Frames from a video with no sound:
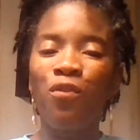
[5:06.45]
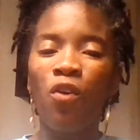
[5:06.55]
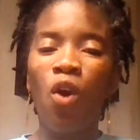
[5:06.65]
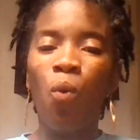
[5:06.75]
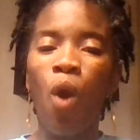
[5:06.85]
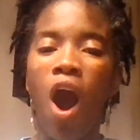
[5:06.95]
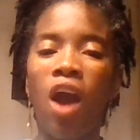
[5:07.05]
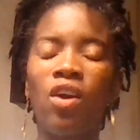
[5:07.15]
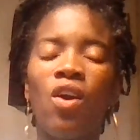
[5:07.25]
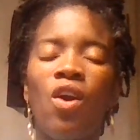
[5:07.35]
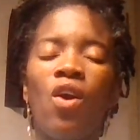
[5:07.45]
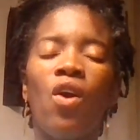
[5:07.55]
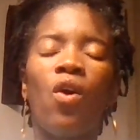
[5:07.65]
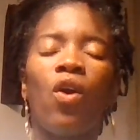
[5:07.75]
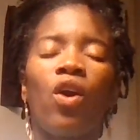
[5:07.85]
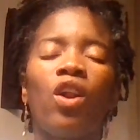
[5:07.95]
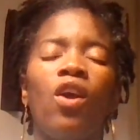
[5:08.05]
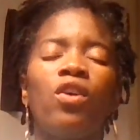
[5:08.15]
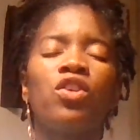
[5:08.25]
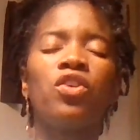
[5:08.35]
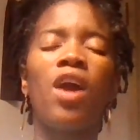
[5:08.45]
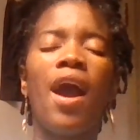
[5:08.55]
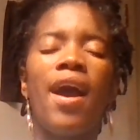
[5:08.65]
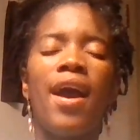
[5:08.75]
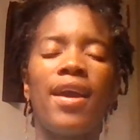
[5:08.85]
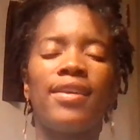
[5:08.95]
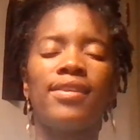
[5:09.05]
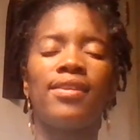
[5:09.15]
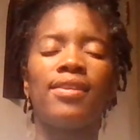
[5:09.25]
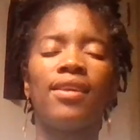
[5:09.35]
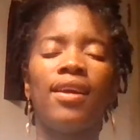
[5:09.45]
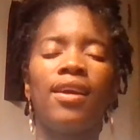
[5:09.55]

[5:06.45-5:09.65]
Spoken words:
for a walk or close your eyes